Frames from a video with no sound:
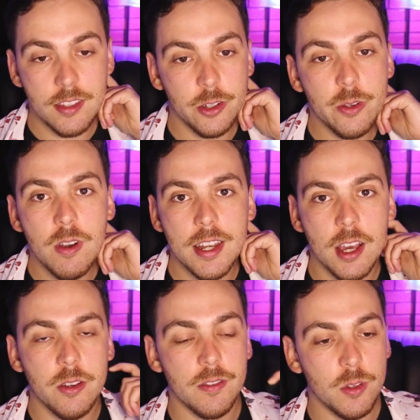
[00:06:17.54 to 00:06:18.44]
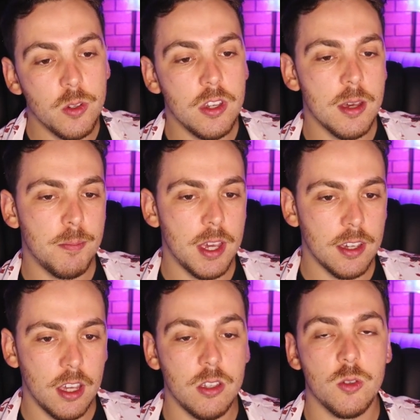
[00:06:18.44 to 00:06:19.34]
I can tell you right now, if you
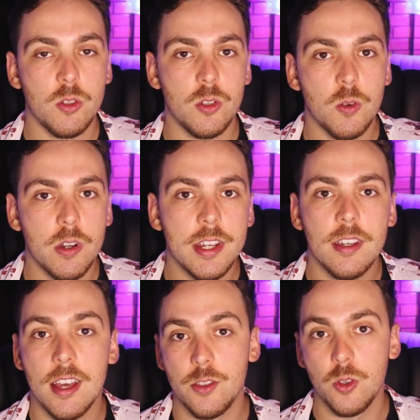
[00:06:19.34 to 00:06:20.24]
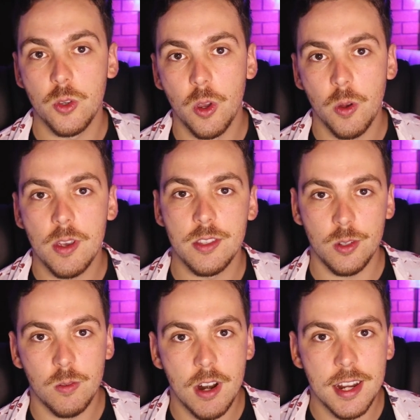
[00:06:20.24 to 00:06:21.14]
nitpick at your story as you go,
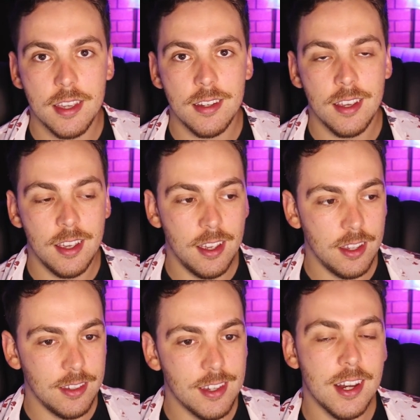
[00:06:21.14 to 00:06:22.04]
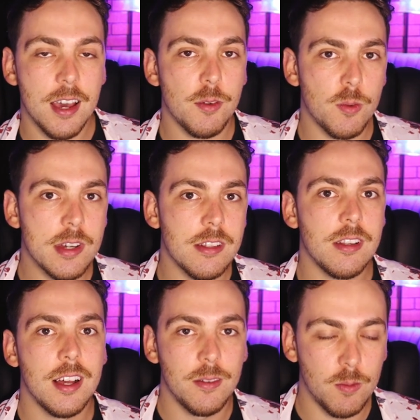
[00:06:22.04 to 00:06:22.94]
as you're writing it, you're gonna have
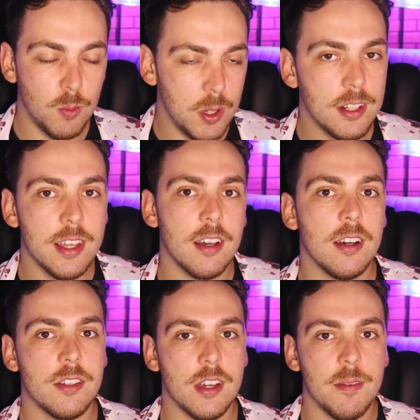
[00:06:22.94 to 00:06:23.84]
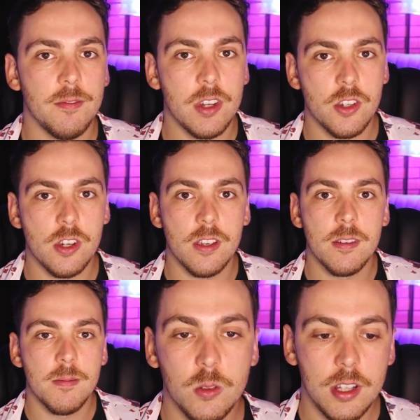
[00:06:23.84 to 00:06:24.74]
a really hard time finishing
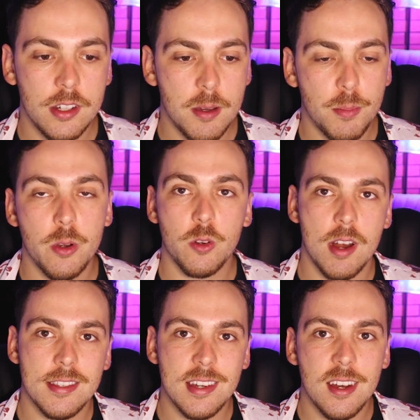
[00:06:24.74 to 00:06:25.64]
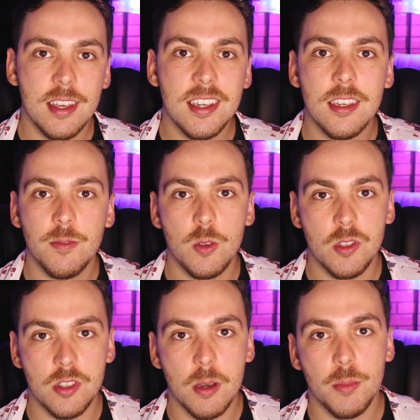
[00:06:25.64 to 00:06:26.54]
it. You'll end up procrastinating if
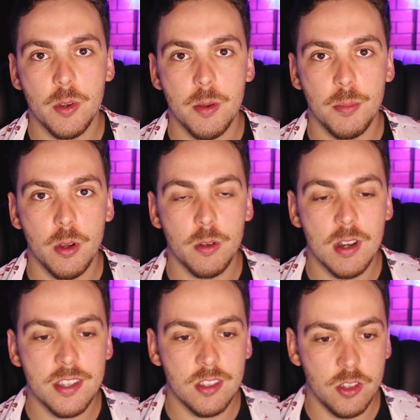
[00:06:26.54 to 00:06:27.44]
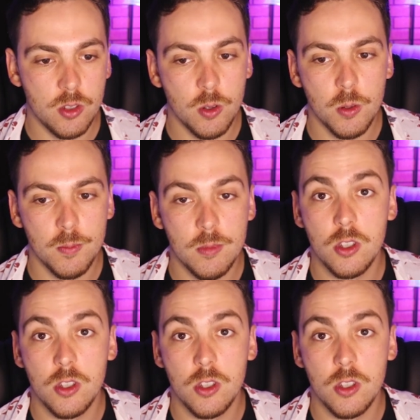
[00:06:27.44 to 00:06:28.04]
you stump your own progress, so